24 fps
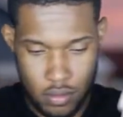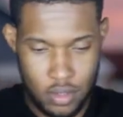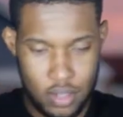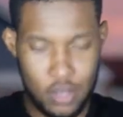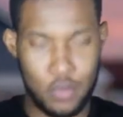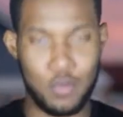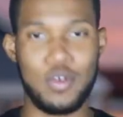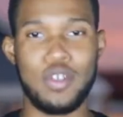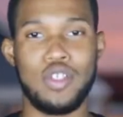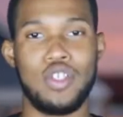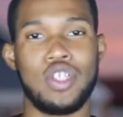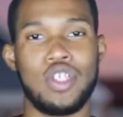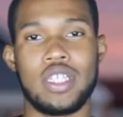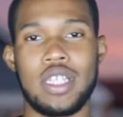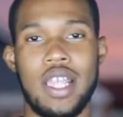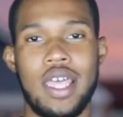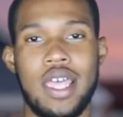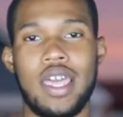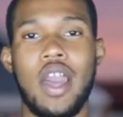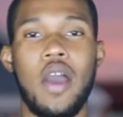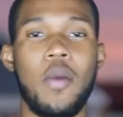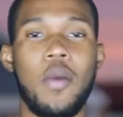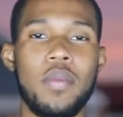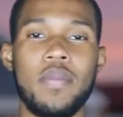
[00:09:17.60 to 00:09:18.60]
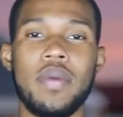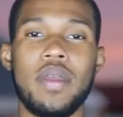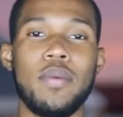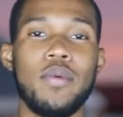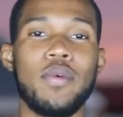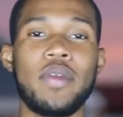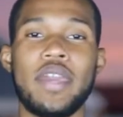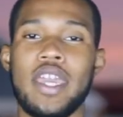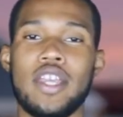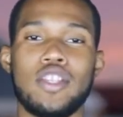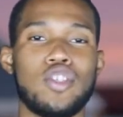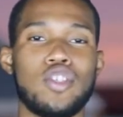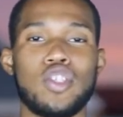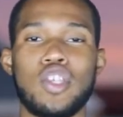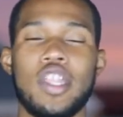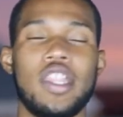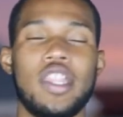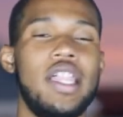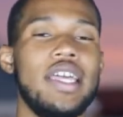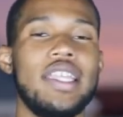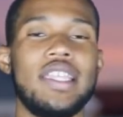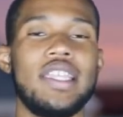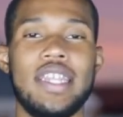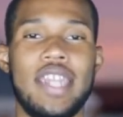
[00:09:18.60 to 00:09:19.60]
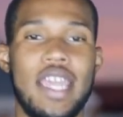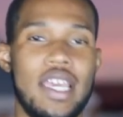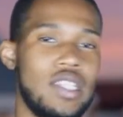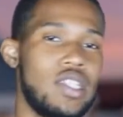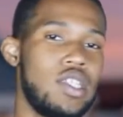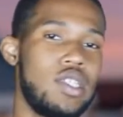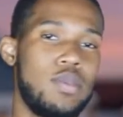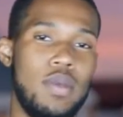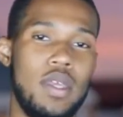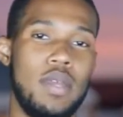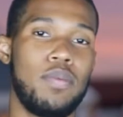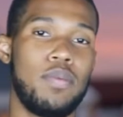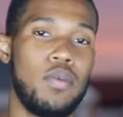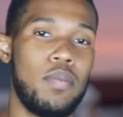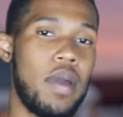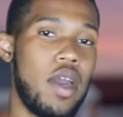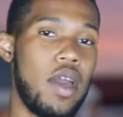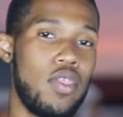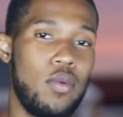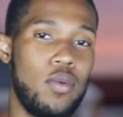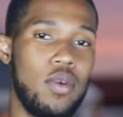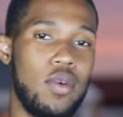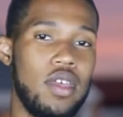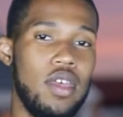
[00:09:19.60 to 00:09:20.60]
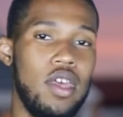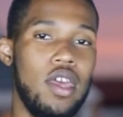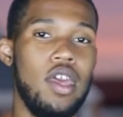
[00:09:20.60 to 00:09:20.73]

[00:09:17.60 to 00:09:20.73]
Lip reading: We just like helping people. Cancers are like the nicest people, by the way.